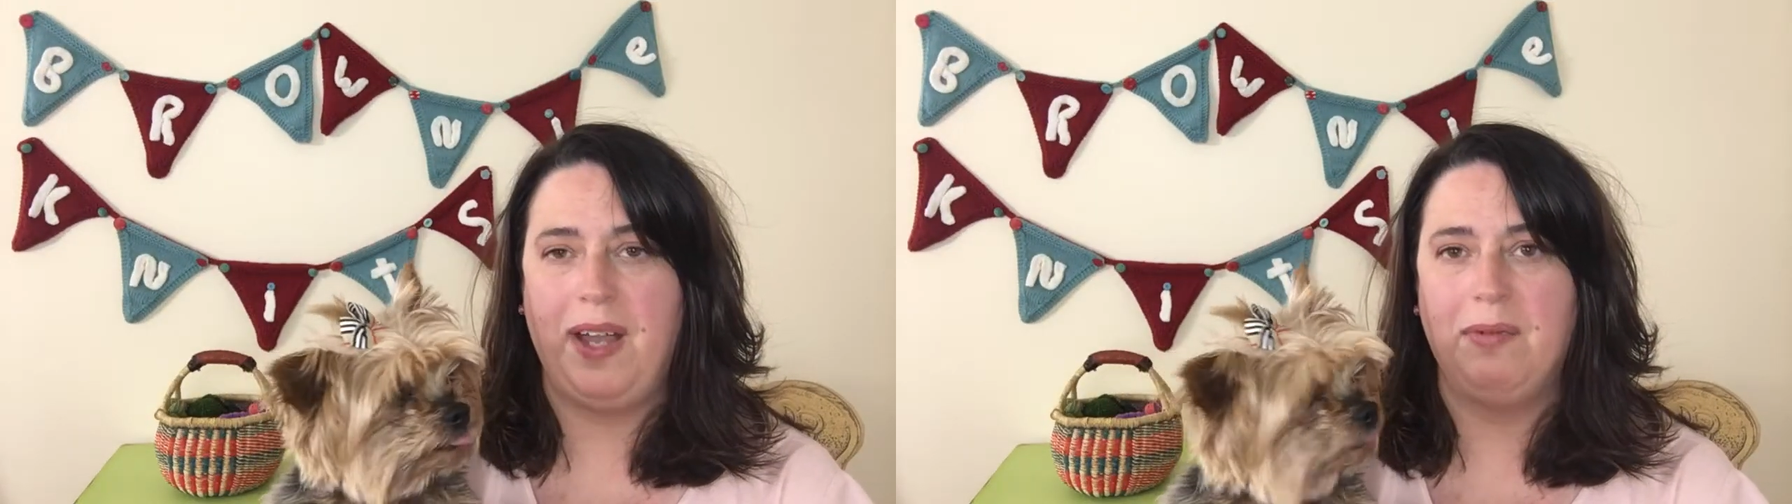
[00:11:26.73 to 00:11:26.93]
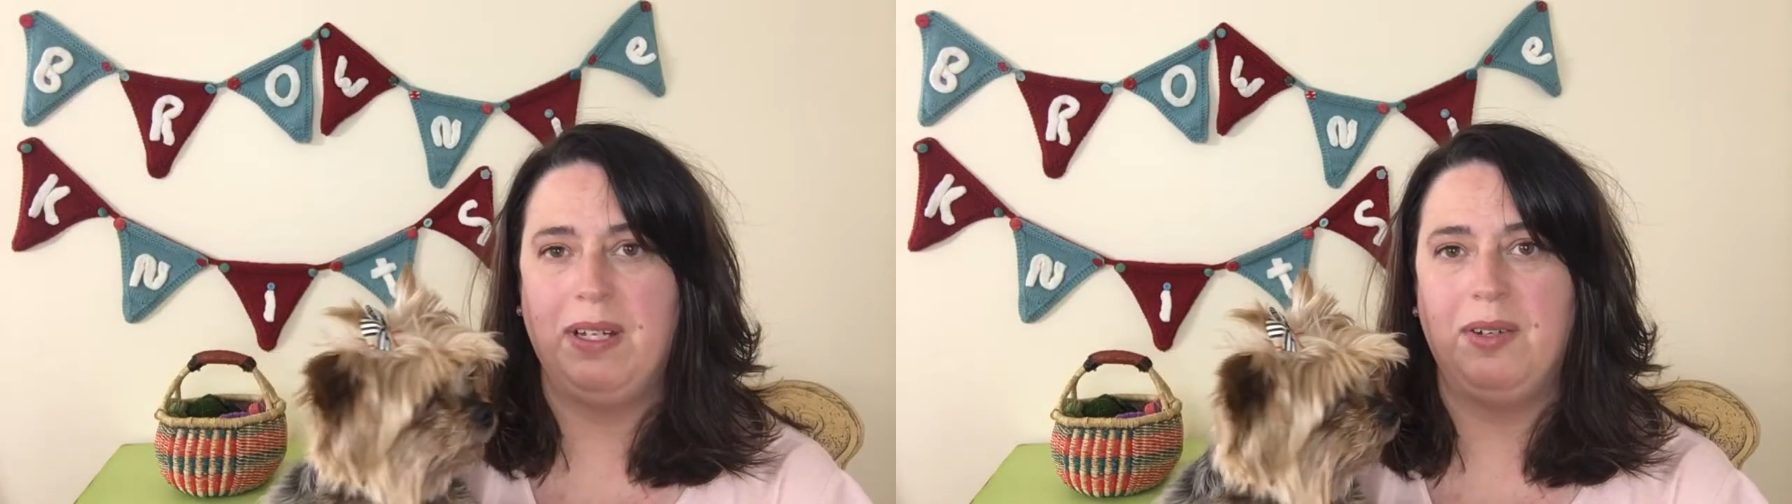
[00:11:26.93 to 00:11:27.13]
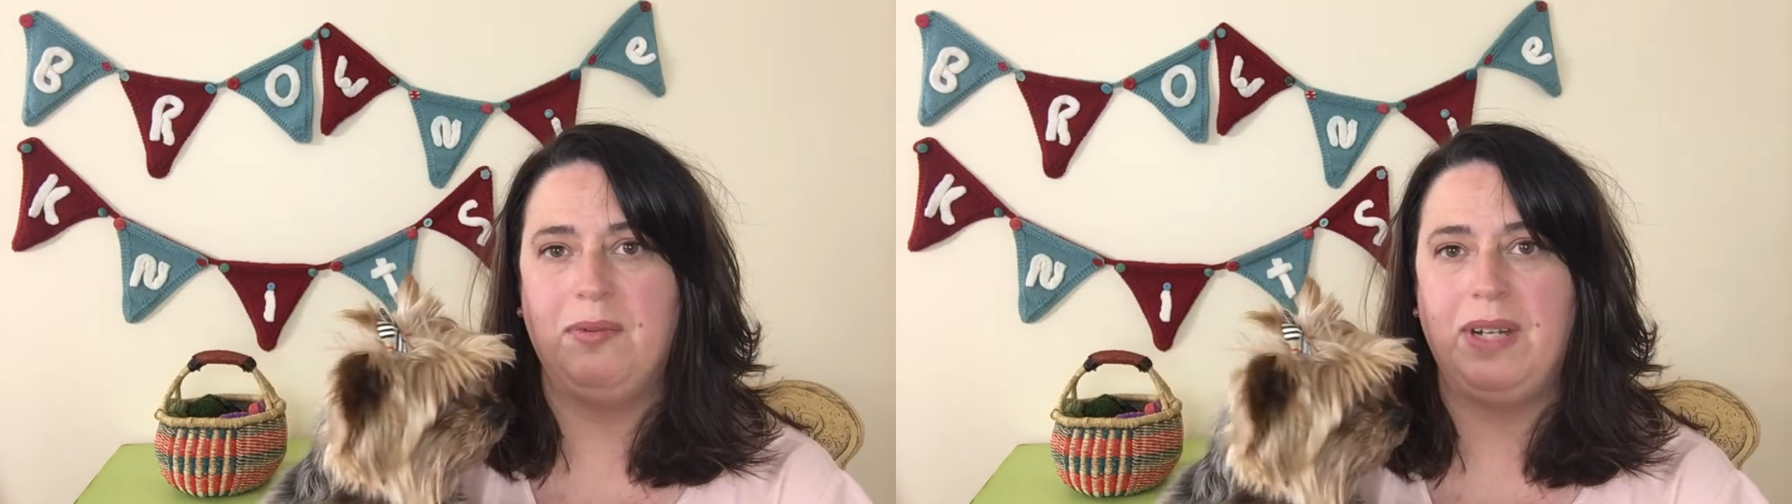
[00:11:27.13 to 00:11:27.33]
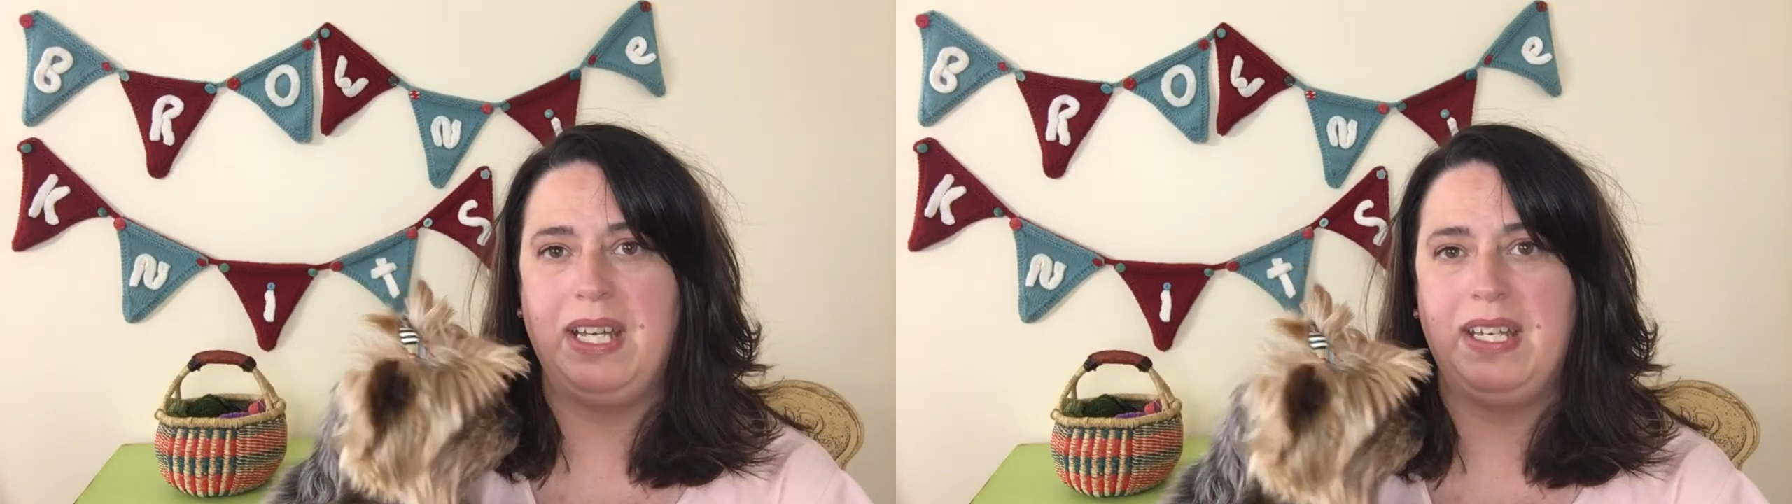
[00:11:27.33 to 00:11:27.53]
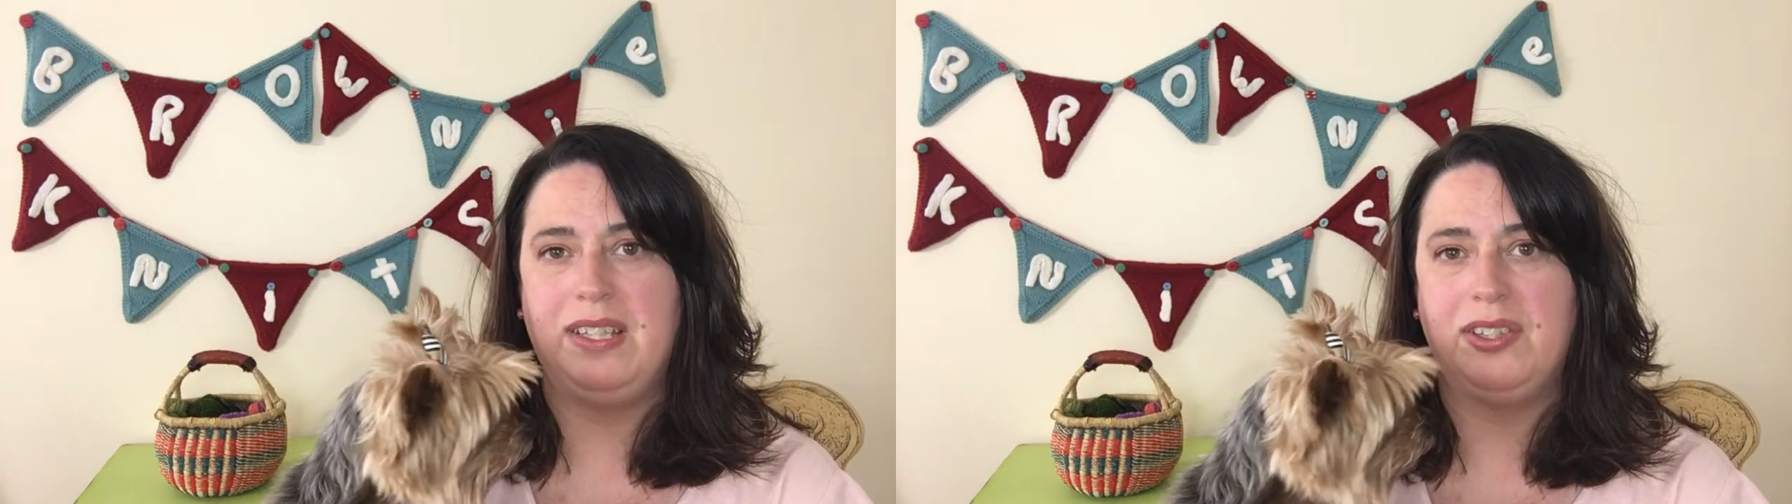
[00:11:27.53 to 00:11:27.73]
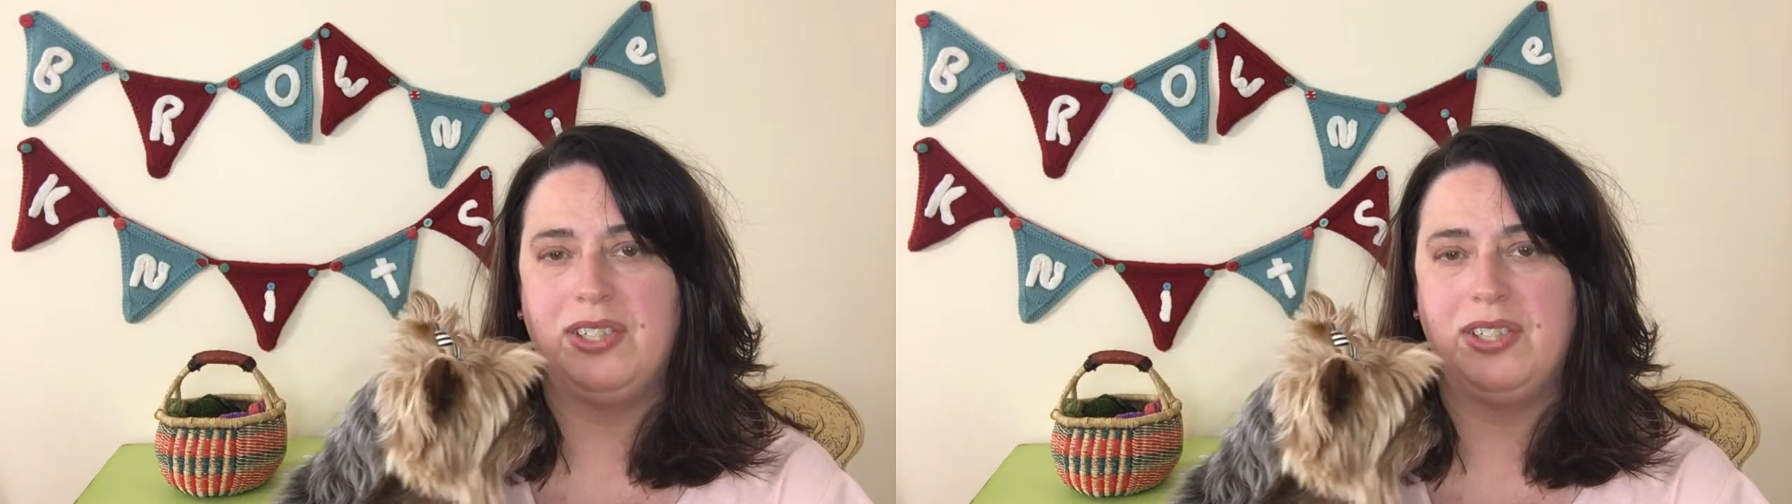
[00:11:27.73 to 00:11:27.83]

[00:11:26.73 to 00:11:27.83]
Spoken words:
I went with